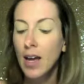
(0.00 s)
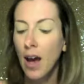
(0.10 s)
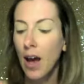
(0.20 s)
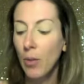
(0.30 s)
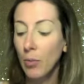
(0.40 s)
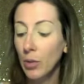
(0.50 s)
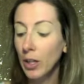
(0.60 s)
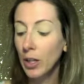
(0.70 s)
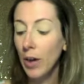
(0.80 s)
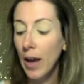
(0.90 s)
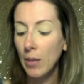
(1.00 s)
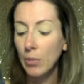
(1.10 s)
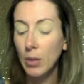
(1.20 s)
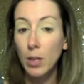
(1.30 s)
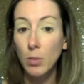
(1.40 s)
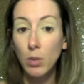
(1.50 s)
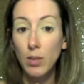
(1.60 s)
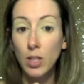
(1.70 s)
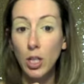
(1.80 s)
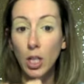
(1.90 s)
We're going to go ahead and we're going to move
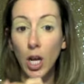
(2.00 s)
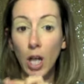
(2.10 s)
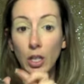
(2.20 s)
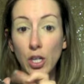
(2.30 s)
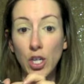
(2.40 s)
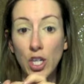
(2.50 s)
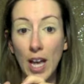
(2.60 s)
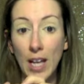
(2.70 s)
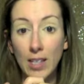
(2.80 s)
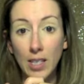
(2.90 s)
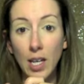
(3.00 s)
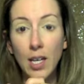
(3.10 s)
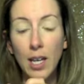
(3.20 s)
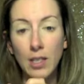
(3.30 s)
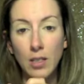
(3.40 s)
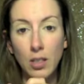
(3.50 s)
into her color Chestnut as our